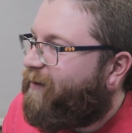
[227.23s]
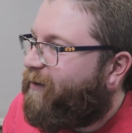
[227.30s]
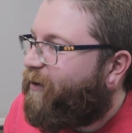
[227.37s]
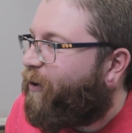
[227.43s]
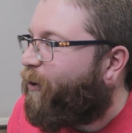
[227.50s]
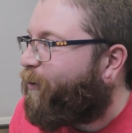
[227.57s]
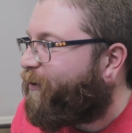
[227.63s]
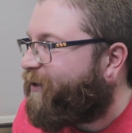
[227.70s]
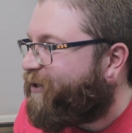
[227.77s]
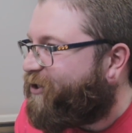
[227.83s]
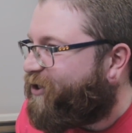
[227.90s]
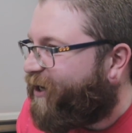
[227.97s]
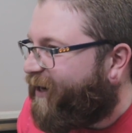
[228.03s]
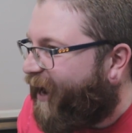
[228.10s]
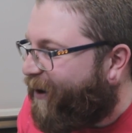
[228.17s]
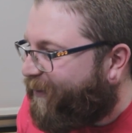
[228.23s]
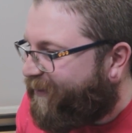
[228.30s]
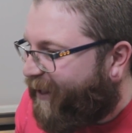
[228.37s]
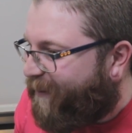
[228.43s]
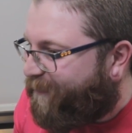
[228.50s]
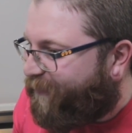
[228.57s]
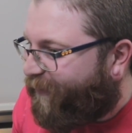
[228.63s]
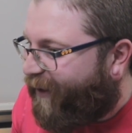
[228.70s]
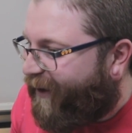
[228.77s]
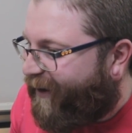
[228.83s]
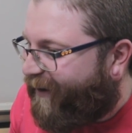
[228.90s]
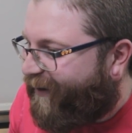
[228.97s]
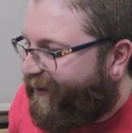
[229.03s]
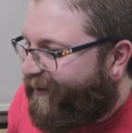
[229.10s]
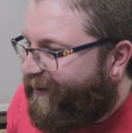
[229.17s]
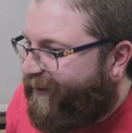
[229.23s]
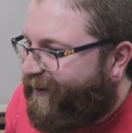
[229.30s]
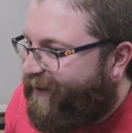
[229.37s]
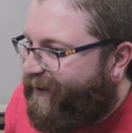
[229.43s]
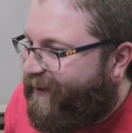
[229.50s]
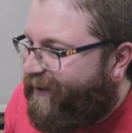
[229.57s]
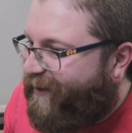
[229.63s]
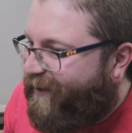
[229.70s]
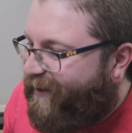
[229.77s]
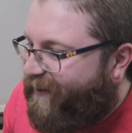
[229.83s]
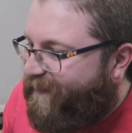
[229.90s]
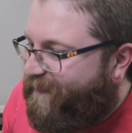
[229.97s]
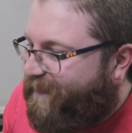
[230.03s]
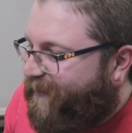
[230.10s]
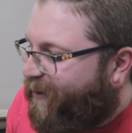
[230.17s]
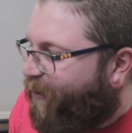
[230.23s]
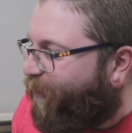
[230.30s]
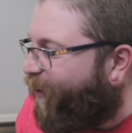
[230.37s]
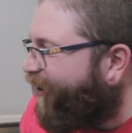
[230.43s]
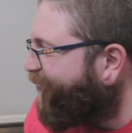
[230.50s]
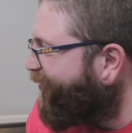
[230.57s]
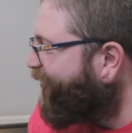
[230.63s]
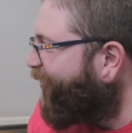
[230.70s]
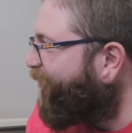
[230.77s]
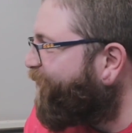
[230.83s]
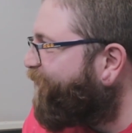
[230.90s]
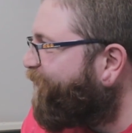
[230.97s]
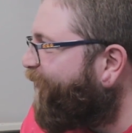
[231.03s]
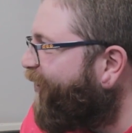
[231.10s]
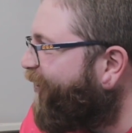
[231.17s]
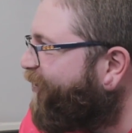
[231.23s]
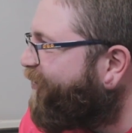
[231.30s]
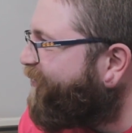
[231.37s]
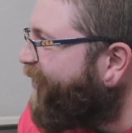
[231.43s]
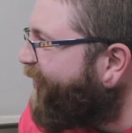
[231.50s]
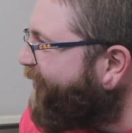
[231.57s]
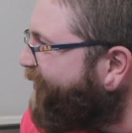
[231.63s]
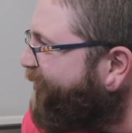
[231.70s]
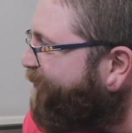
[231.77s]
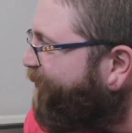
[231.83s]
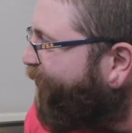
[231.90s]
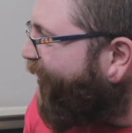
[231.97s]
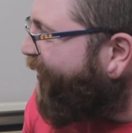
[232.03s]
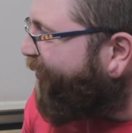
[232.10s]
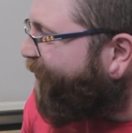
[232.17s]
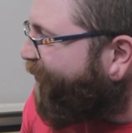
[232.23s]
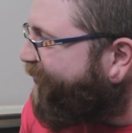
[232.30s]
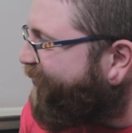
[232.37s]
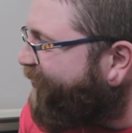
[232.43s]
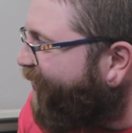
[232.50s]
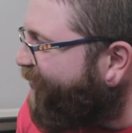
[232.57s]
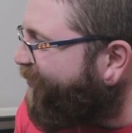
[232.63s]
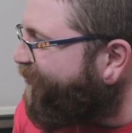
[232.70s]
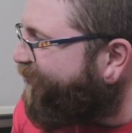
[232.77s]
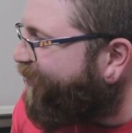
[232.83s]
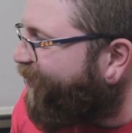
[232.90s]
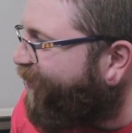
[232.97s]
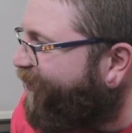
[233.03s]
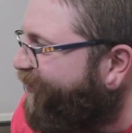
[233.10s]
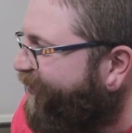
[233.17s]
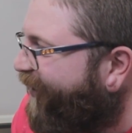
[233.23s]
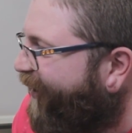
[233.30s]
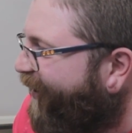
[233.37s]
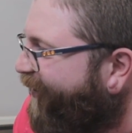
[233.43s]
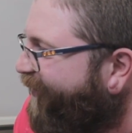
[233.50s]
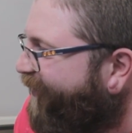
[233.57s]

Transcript: Holy shit, how did that play? What the fuck? Dennis Prager, it's not your turn yet.